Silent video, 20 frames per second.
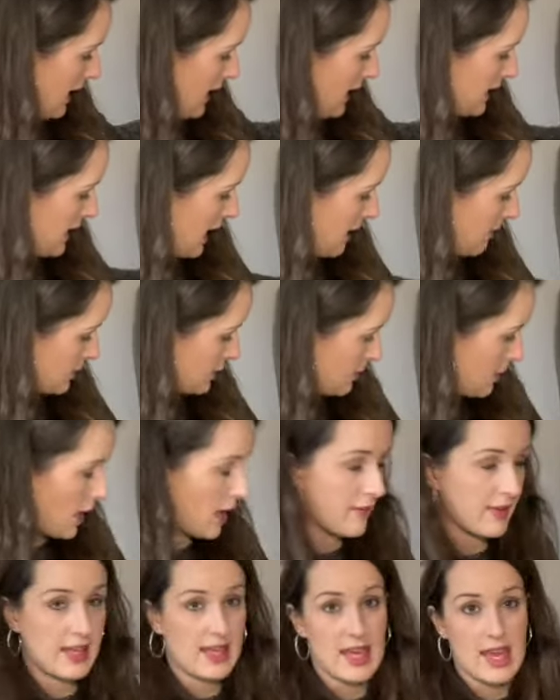came as part of
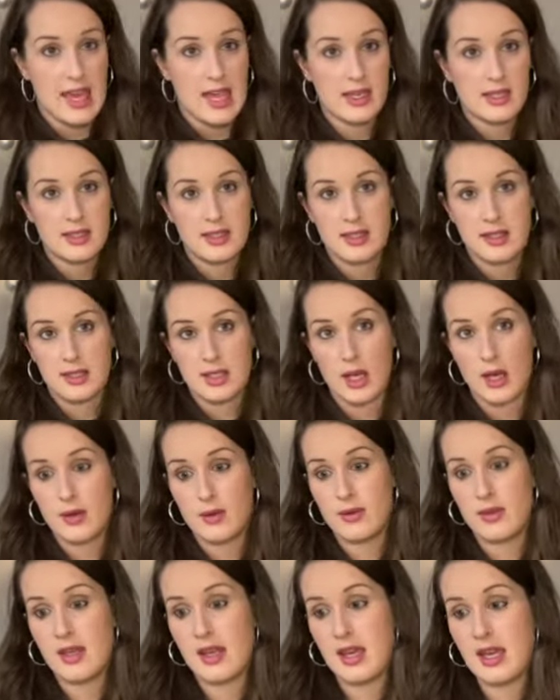the kit. So
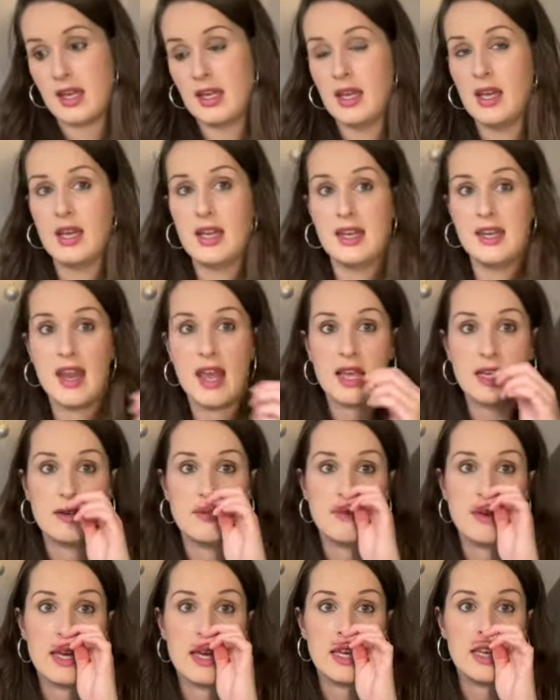the
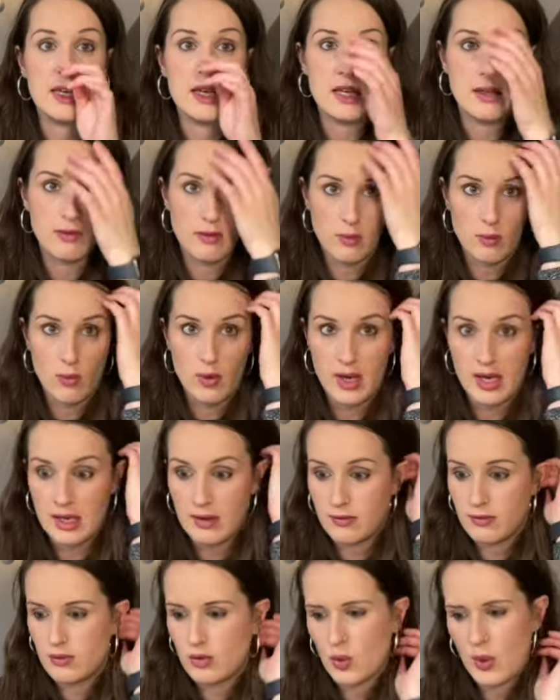navy even
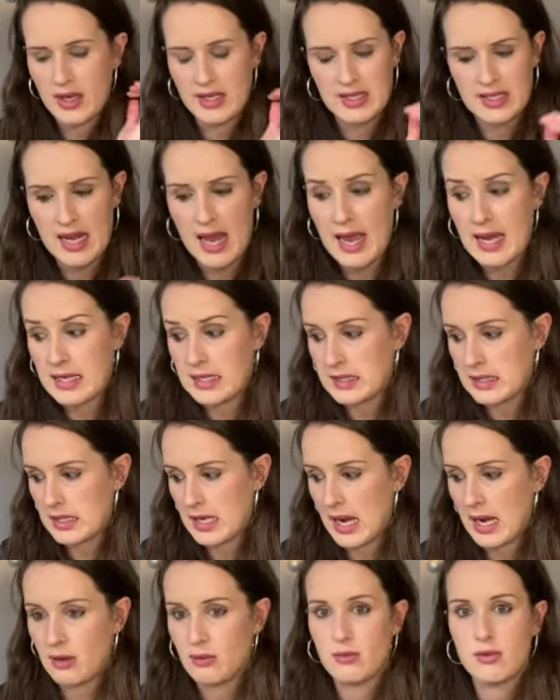weave 28
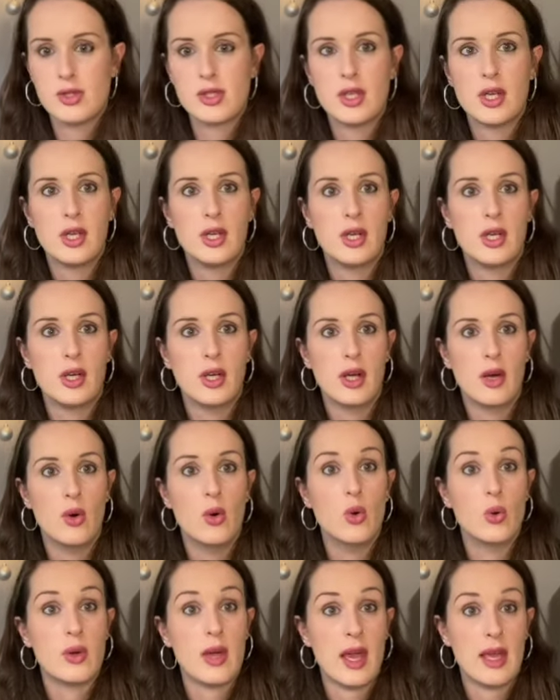count
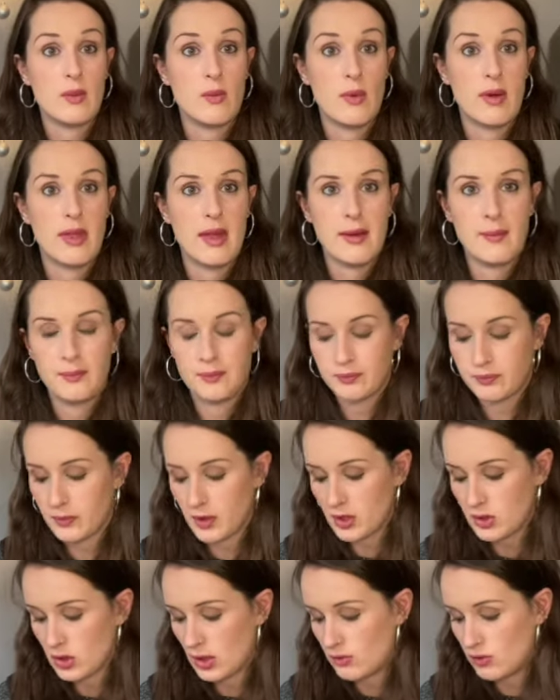all came with it.
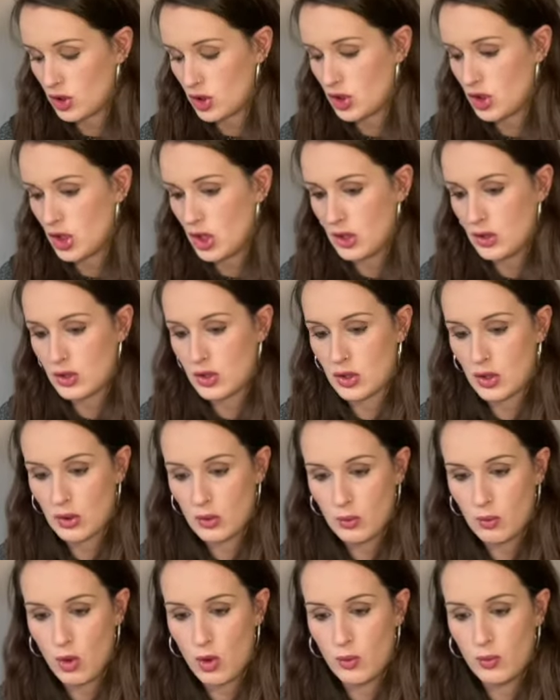So I've just used
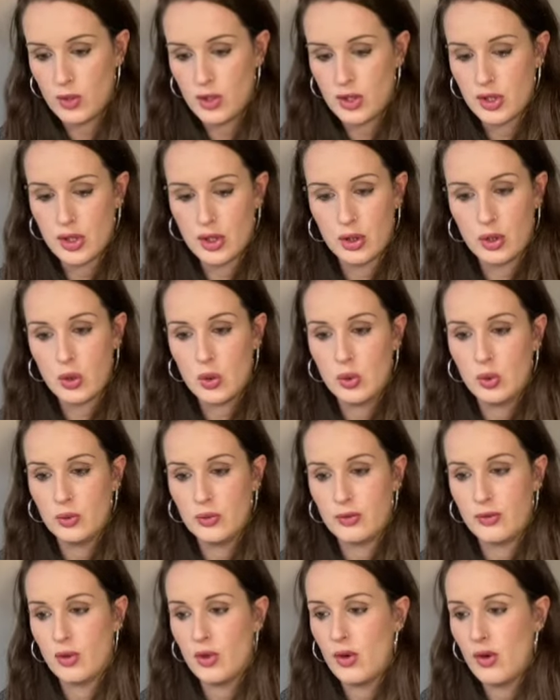what was called
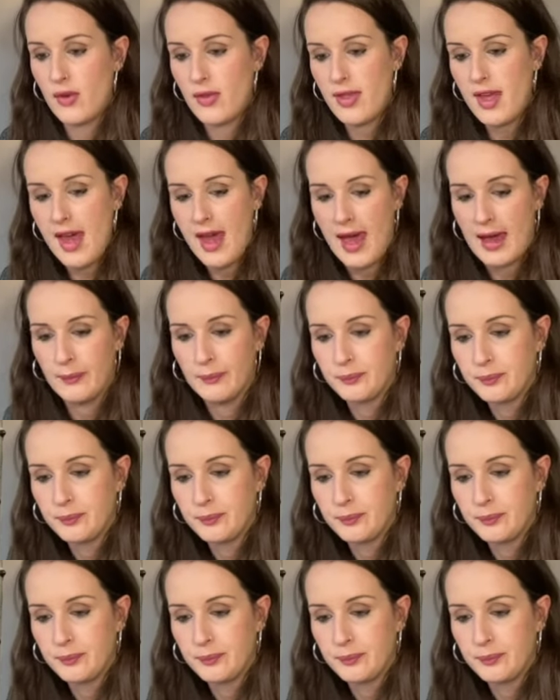for there.